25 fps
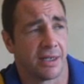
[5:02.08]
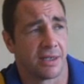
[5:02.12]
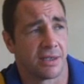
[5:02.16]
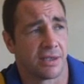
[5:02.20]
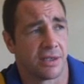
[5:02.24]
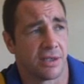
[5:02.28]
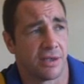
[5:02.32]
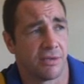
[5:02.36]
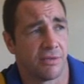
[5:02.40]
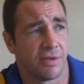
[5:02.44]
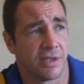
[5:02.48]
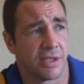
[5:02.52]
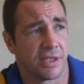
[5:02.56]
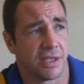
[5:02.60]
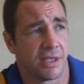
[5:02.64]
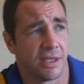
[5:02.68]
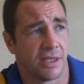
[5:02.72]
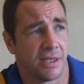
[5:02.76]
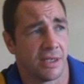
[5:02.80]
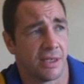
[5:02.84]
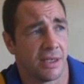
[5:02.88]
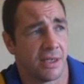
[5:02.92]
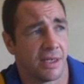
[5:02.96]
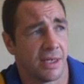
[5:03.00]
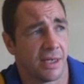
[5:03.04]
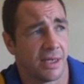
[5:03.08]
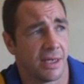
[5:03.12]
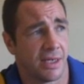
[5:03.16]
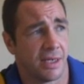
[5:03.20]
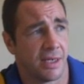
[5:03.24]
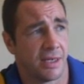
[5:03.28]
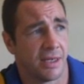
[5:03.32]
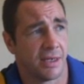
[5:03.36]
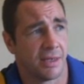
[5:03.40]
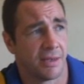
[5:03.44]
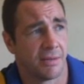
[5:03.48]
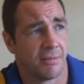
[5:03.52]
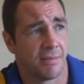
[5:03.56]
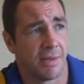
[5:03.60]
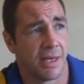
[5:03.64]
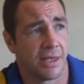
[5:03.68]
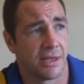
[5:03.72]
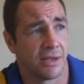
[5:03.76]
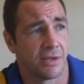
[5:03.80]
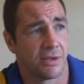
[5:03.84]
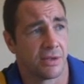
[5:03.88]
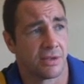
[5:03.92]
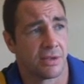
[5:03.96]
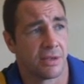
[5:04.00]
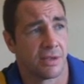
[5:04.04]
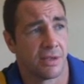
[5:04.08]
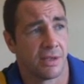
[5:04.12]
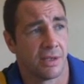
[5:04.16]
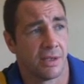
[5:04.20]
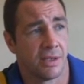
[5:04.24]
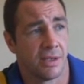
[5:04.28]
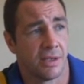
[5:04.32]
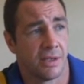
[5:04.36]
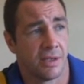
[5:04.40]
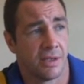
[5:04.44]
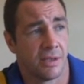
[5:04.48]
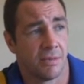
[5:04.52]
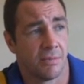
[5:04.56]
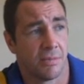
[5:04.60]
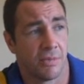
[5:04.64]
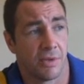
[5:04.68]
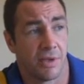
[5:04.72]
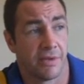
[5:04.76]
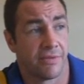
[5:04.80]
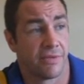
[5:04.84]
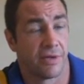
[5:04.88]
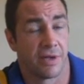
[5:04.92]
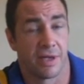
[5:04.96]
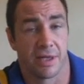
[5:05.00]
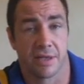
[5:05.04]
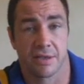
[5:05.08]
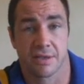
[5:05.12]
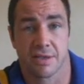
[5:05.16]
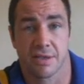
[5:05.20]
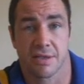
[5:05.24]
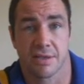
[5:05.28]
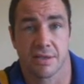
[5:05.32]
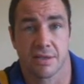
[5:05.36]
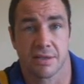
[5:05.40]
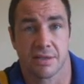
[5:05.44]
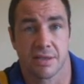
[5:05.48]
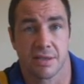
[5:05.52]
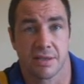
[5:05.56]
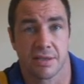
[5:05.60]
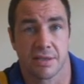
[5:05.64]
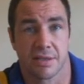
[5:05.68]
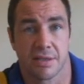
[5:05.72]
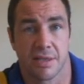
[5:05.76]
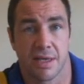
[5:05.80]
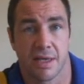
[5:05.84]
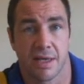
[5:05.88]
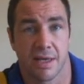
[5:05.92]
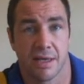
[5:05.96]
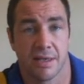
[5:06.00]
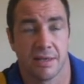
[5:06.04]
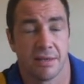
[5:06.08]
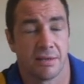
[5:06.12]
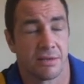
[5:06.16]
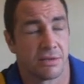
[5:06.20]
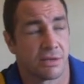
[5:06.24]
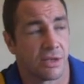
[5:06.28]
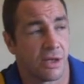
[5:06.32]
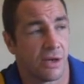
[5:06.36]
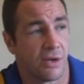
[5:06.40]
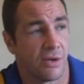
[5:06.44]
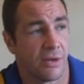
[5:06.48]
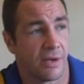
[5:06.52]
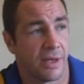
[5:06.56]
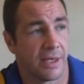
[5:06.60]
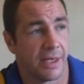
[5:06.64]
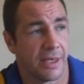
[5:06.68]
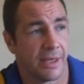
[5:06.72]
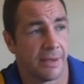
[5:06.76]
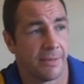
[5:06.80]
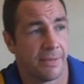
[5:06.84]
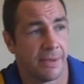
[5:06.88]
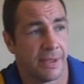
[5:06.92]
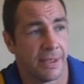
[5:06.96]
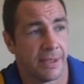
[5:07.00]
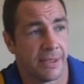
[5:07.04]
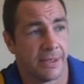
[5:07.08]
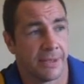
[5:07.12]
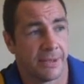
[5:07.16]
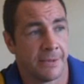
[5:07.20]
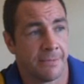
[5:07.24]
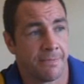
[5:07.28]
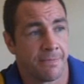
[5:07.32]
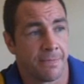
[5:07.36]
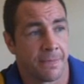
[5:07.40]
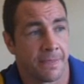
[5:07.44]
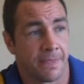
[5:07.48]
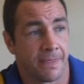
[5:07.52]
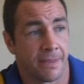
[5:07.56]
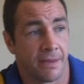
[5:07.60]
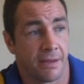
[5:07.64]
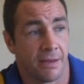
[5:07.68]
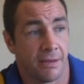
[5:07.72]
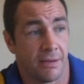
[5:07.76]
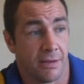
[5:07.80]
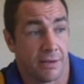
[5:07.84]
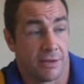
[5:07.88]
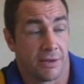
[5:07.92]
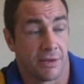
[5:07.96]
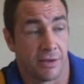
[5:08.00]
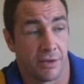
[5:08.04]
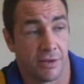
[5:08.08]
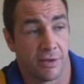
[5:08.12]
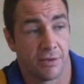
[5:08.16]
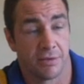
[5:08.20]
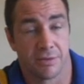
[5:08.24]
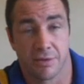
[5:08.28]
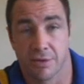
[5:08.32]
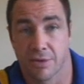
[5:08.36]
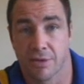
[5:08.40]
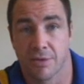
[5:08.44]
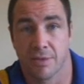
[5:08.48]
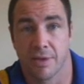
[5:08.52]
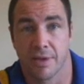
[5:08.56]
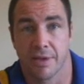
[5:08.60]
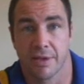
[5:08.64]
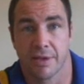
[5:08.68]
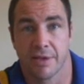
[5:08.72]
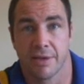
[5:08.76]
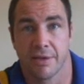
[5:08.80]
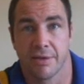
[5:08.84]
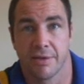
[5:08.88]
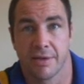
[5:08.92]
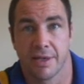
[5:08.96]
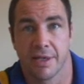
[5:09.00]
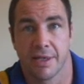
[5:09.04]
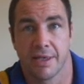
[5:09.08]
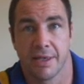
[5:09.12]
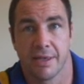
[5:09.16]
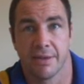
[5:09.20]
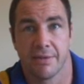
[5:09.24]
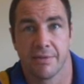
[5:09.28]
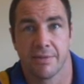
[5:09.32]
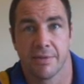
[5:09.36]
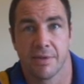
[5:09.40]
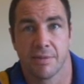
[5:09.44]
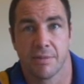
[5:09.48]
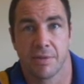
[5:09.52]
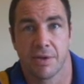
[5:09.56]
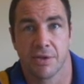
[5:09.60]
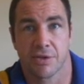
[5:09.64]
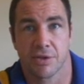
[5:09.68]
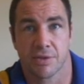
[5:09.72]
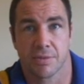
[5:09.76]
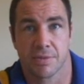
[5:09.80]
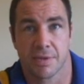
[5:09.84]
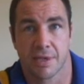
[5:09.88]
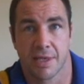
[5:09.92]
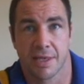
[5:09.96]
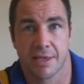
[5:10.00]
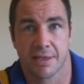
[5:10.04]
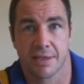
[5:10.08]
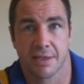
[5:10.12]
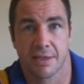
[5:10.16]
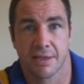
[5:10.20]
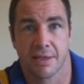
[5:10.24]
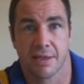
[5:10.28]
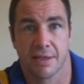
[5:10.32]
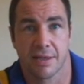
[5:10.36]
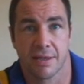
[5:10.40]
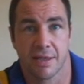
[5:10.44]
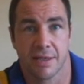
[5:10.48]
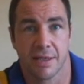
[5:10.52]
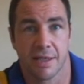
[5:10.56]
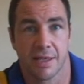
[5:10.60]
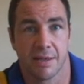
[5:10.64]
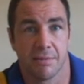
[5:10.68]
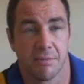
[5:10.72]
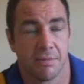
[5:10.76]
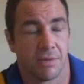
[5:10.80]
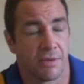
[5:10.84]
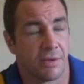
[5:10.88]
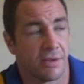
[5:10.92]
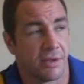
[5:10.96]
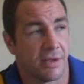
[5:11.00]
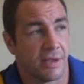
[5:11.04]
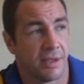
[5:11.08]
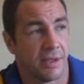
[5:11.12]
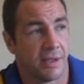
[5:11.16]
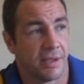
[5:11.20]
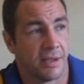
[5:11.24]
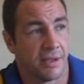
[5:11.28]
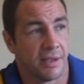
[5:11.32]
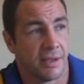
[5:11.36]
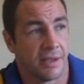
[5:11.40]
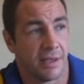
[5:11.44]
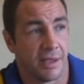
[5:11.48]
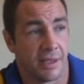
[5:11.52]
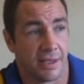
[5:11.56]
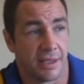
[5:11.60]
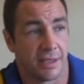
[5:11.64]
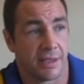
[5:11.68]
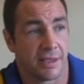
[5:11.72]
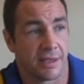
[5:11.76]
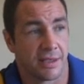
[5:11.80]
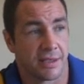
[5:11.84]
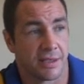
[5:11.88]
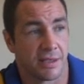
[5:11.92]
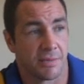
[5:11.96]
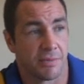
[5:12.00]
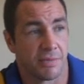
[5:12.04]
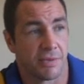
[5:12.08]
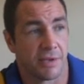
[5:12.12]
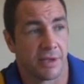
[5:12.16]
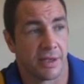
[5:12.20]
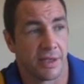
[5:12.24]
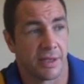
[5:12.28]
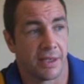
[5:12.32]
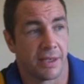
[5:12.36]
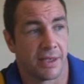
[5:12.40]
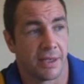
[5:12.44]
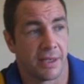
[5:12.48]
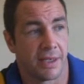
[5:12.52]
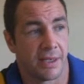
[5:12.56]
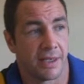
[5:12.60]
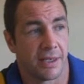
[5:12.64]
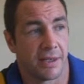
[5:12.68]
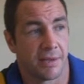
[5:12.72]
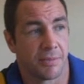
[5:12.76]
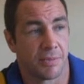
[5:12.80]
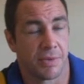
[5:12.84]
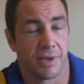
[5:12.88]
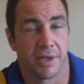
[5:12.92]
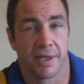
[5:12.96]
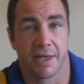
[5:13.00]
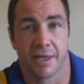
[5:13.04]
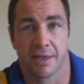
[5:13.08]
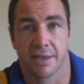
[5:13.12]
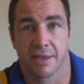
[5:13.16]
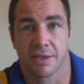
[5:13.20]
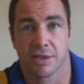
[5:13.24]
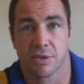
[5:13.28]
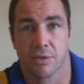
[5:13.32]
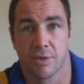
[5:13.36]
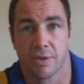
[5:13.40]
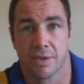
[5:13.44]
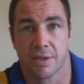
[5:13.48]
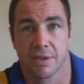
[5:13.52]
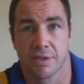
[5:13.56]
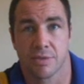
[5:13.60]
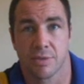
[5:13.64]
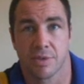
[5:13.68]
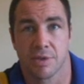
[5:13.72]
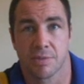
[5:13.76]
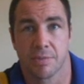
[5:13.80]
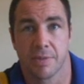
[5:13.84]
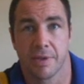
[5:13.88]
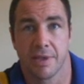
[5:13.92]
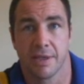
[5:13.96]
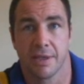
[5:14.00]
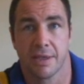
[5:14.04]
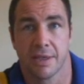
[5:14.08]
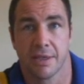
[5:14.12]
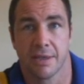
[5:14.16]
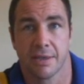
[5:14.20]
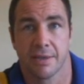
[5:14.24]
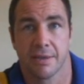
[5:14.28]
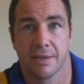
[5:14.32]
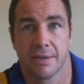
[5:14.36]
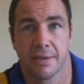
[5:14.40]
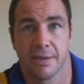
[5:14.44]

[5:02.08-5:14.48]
Anderson, Richie Mathers, but everyone else is staying. So I don't know what the boys upstairs are thinking, but I think it's a pretty handy squad as we speak.